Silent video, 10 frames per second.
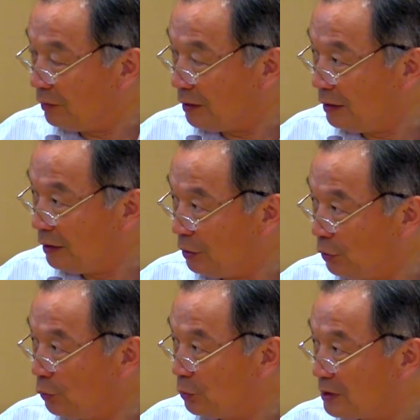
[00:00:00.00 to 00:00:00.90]
in the
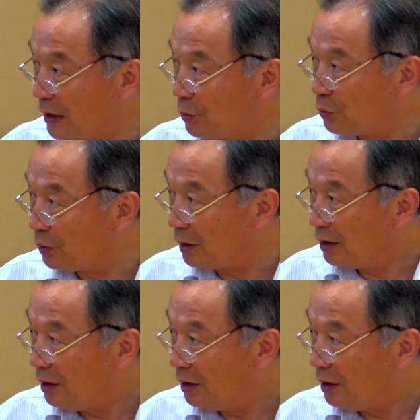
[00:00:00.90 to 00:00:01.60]
new century,